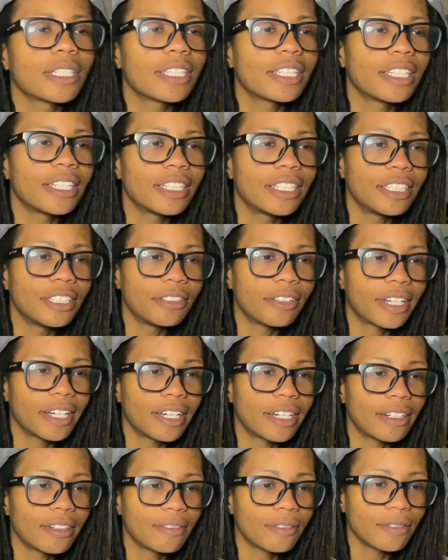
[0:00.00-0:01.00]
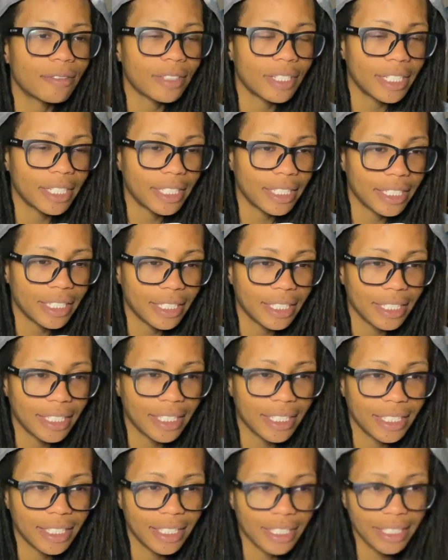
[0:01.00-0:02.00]
Then you have like
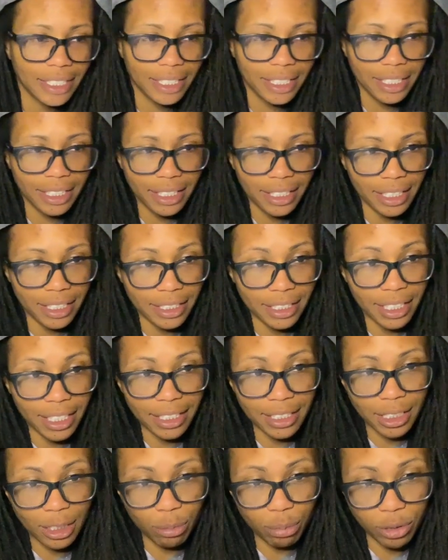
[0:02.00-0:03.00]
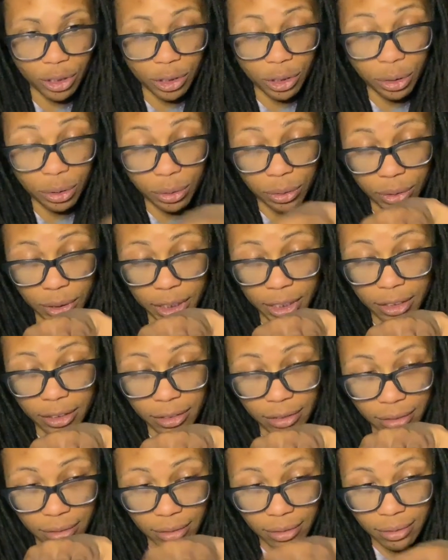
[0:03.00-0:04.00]
the desk protruding
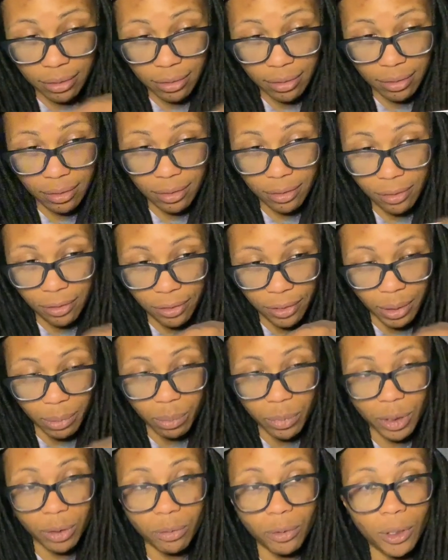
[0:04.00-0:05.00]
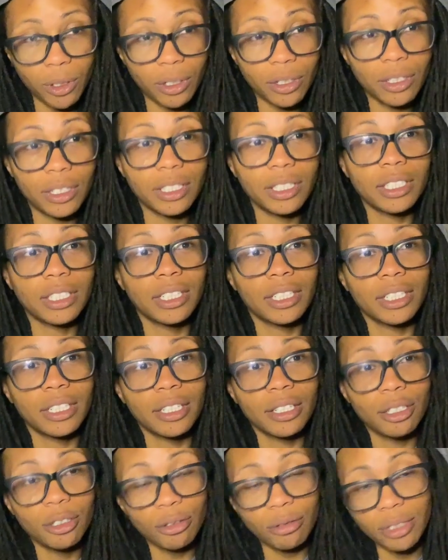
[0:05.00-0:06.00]
from the wall
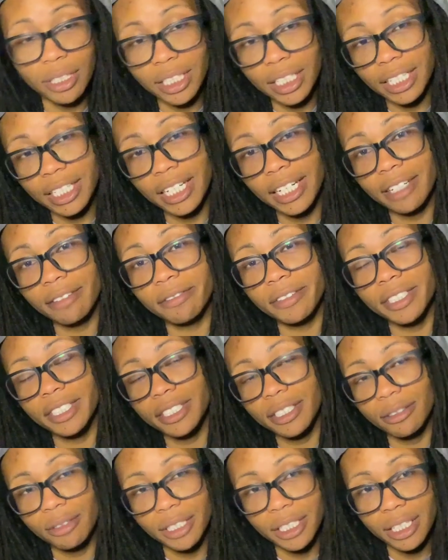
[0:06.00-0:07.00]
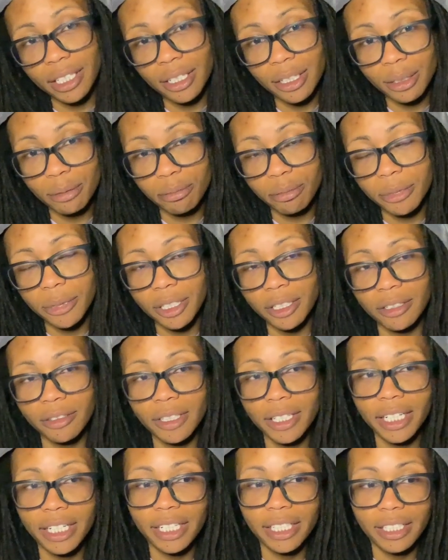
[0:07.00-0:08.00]
with the canvas going up.
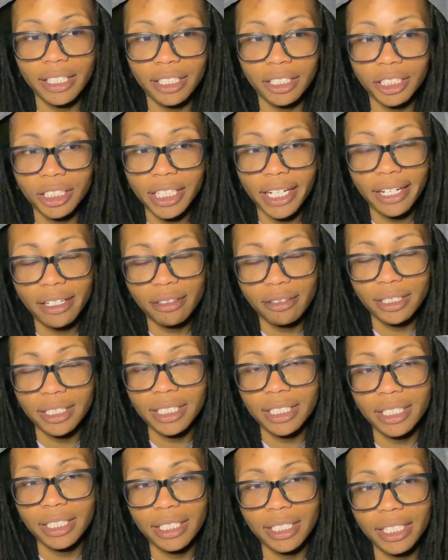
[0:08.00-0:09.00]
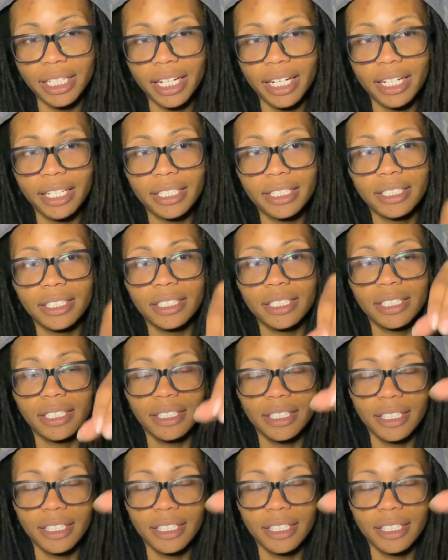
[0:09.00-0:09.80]
Okay, the shadow it's gonna cast,